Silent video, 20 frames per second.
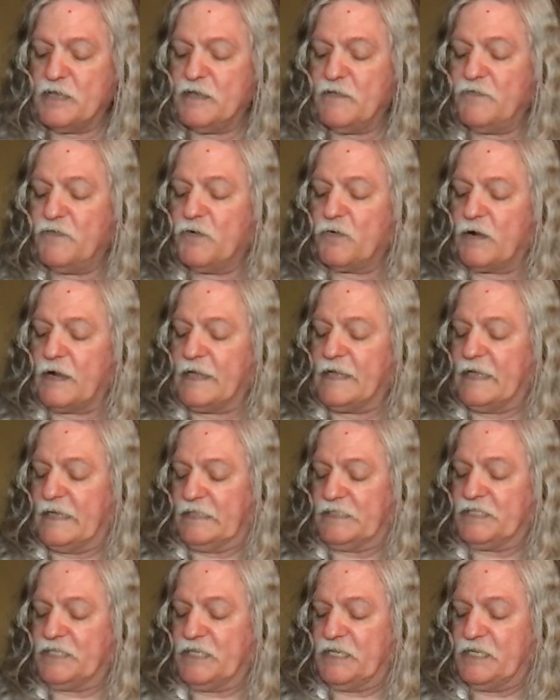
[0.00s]
If you are a
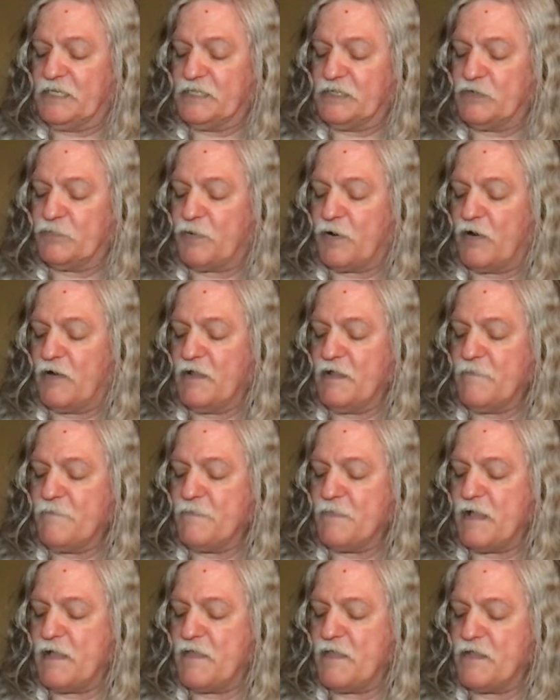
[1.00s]
guest at a dinner party,
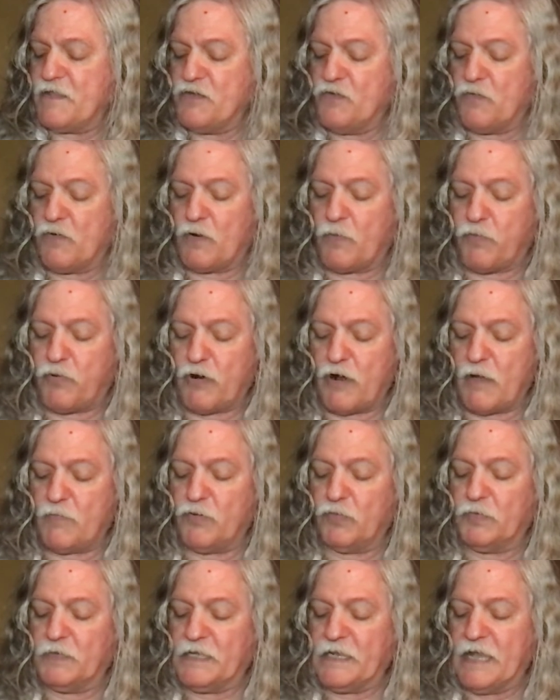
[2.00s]
and then you are
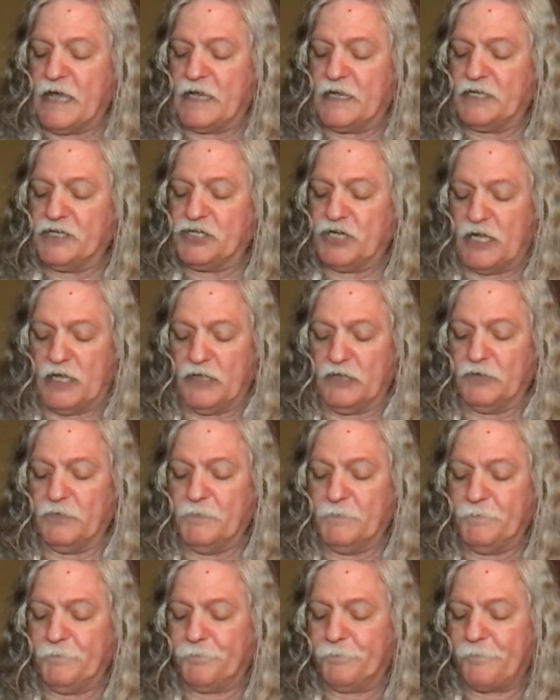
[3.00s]
probably not a child.
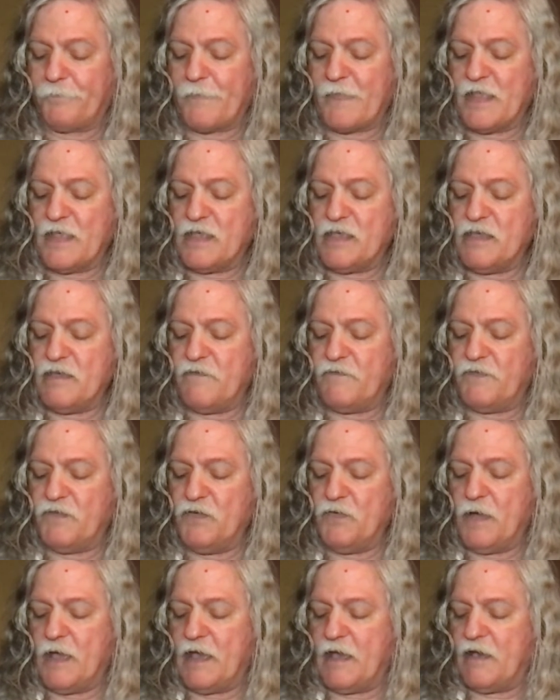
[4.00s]
If
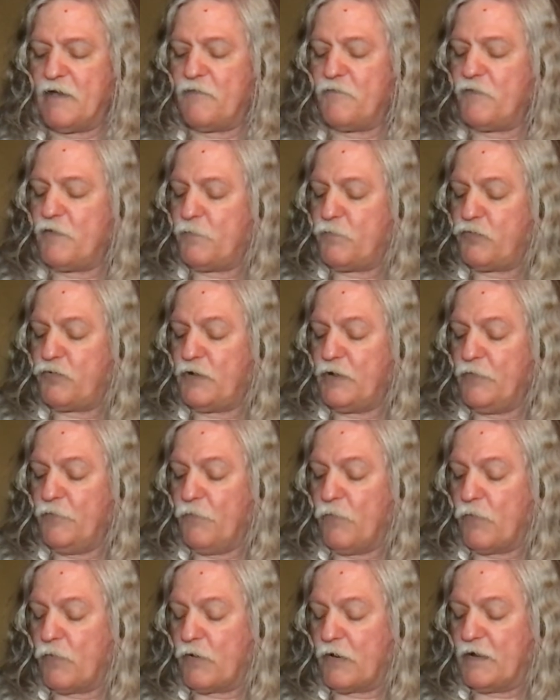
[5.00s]
you have
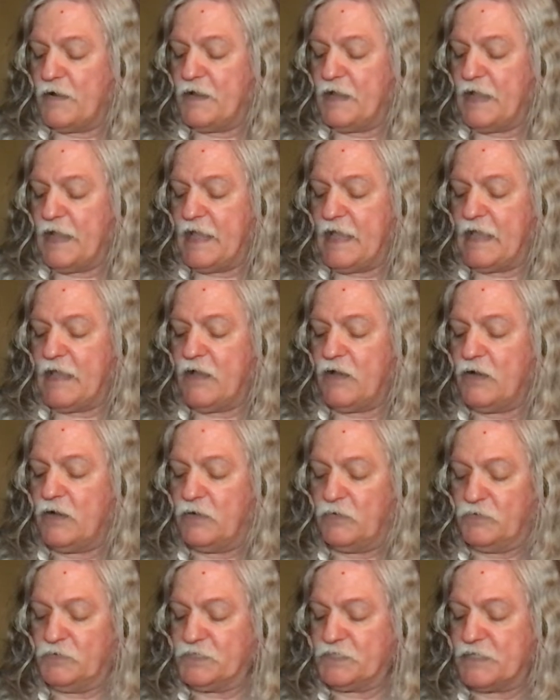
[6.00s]
pre-warned a
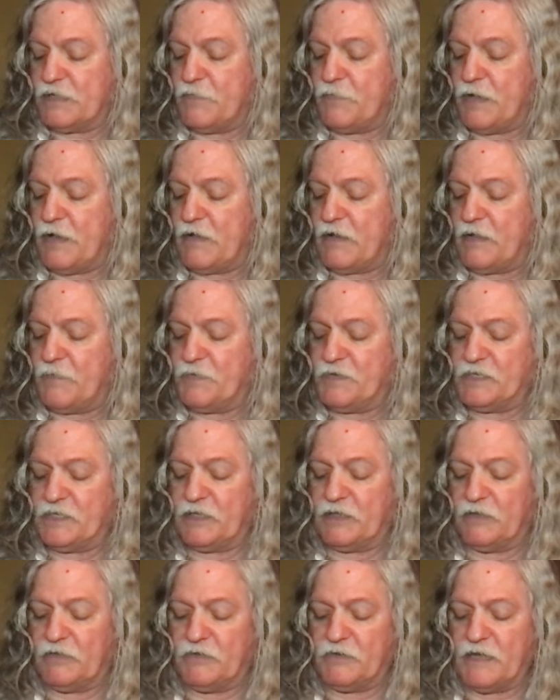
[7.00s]
host about a
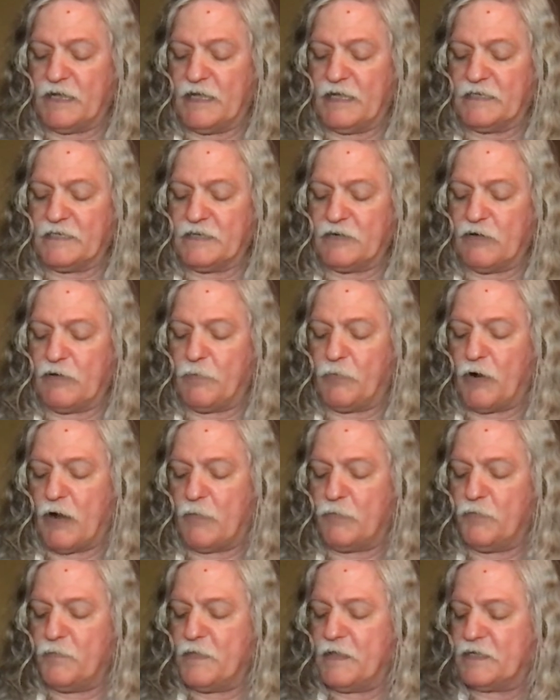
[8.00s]
particular dietary
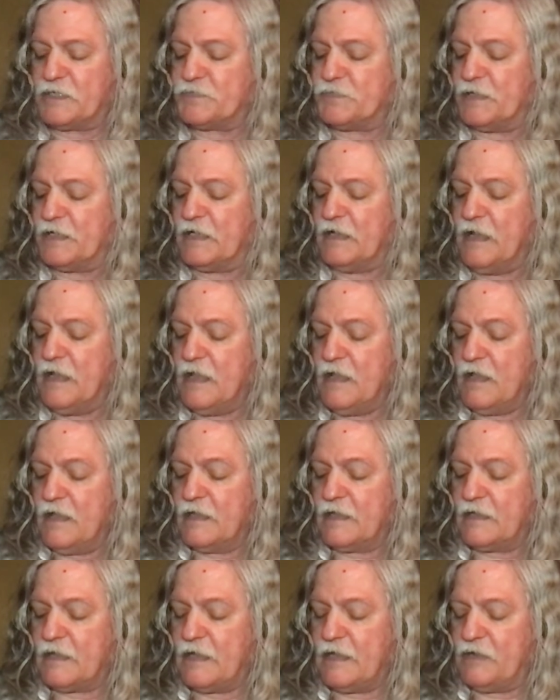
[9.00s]
problem that has been
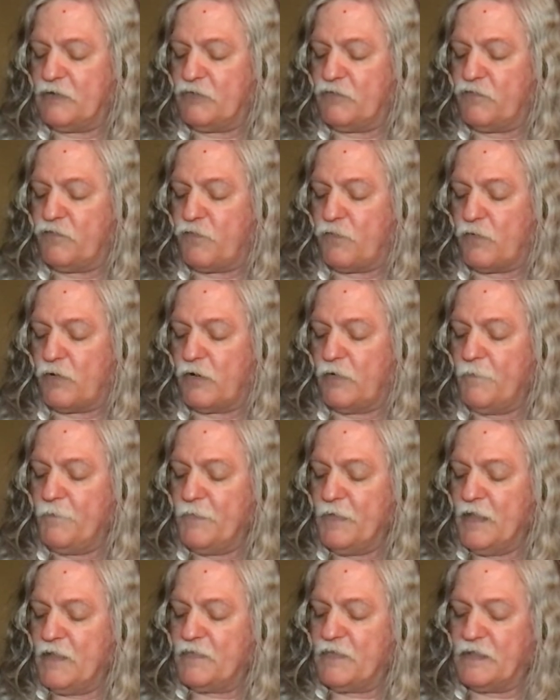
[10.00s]
catered for,
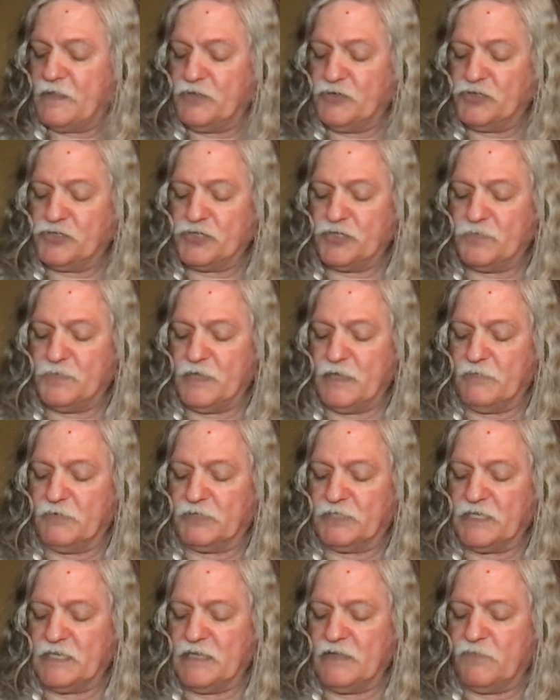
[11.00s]
then you should be able
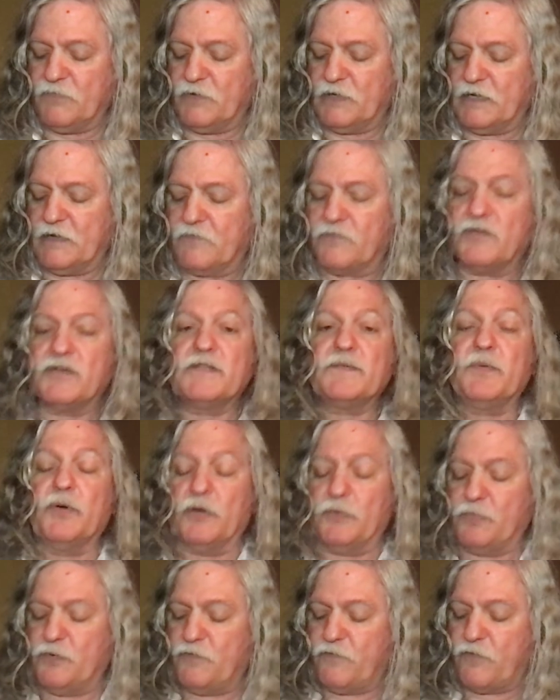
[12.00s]
to eat whatever is
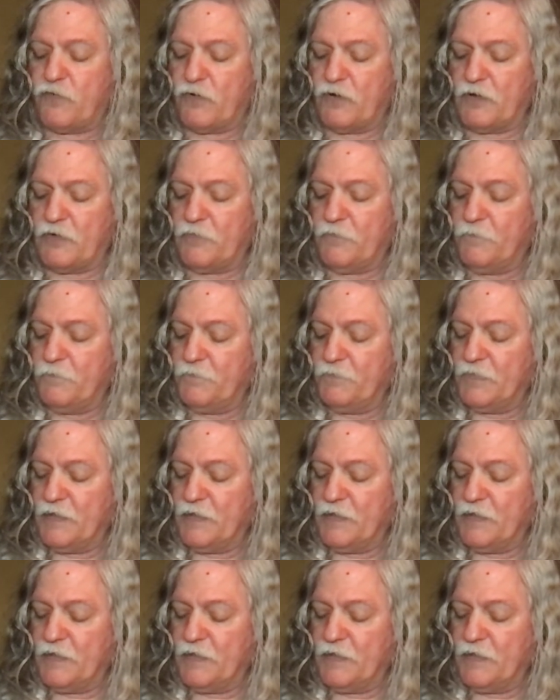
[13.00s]
put before you,